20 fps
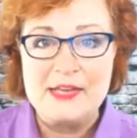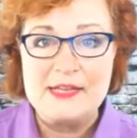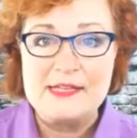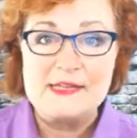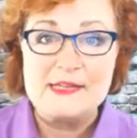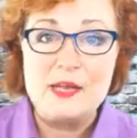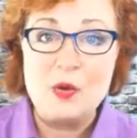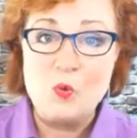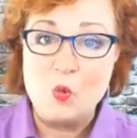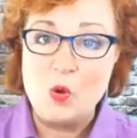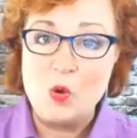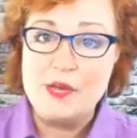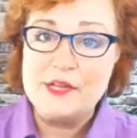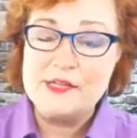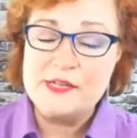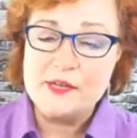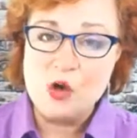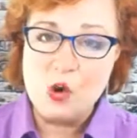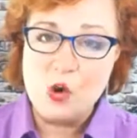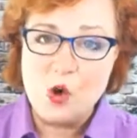Set
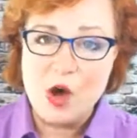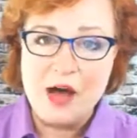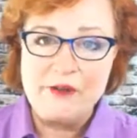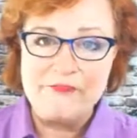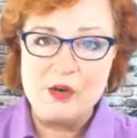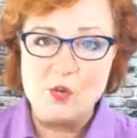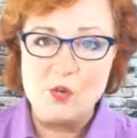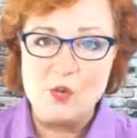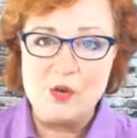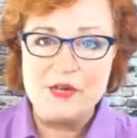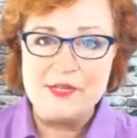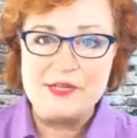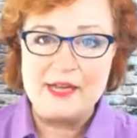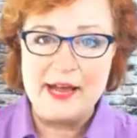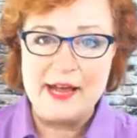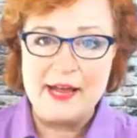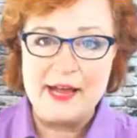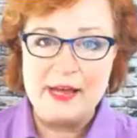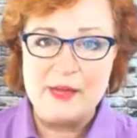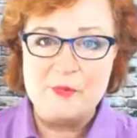one to go off at one
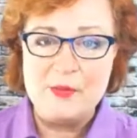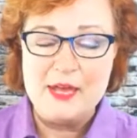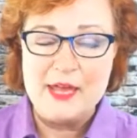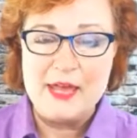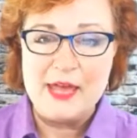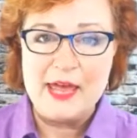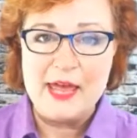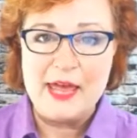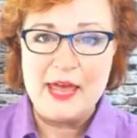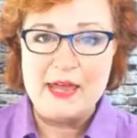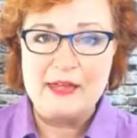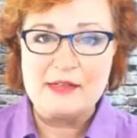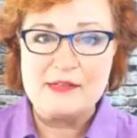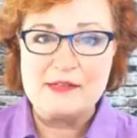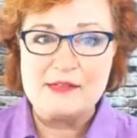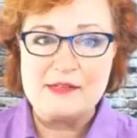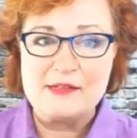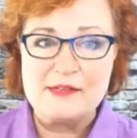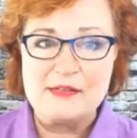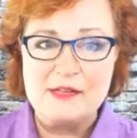time.
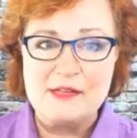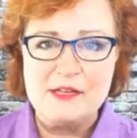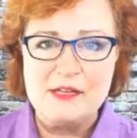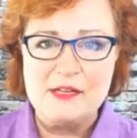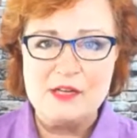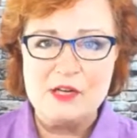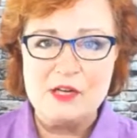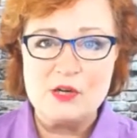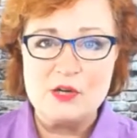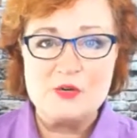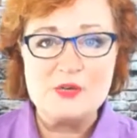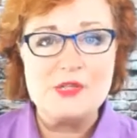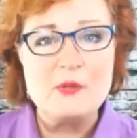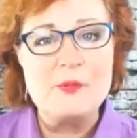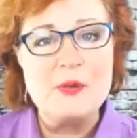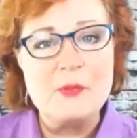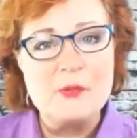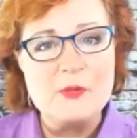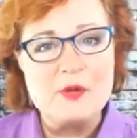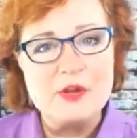And
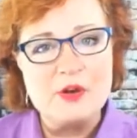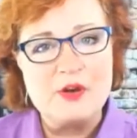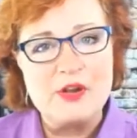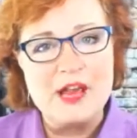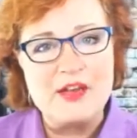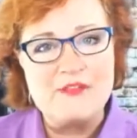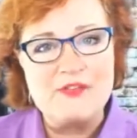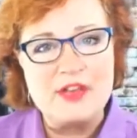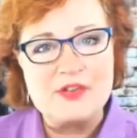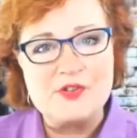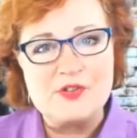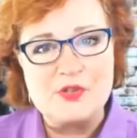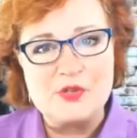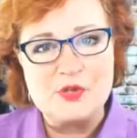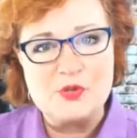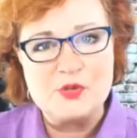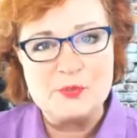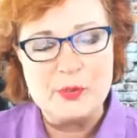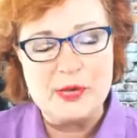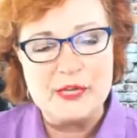some people, you have that
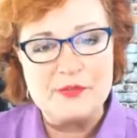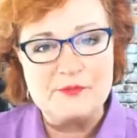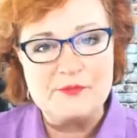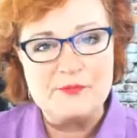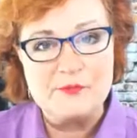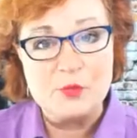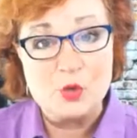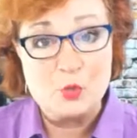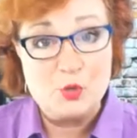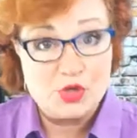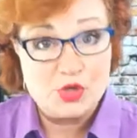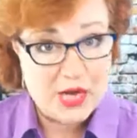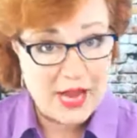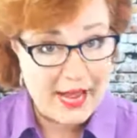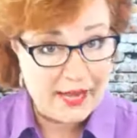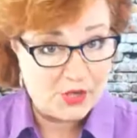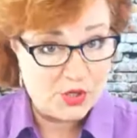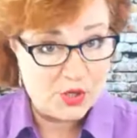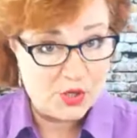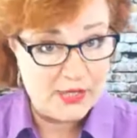snooze button, which
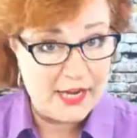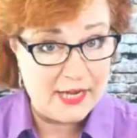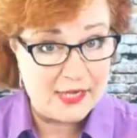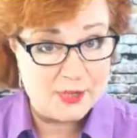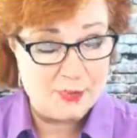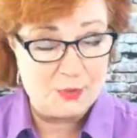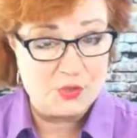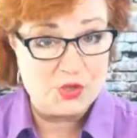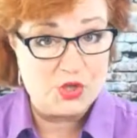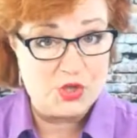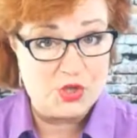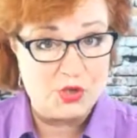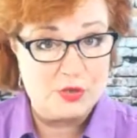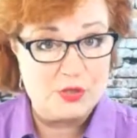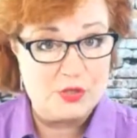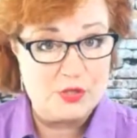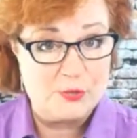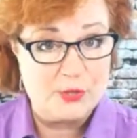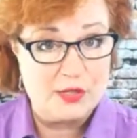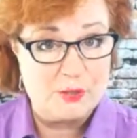actually has been
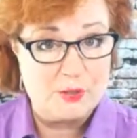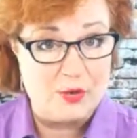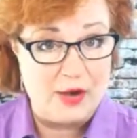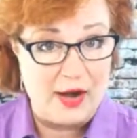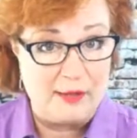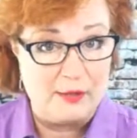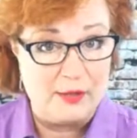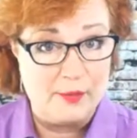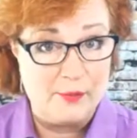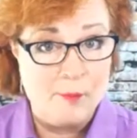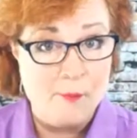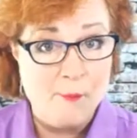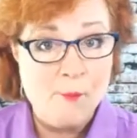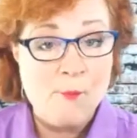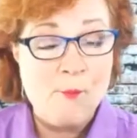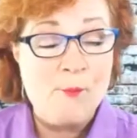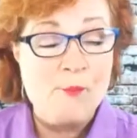shown to be a problem.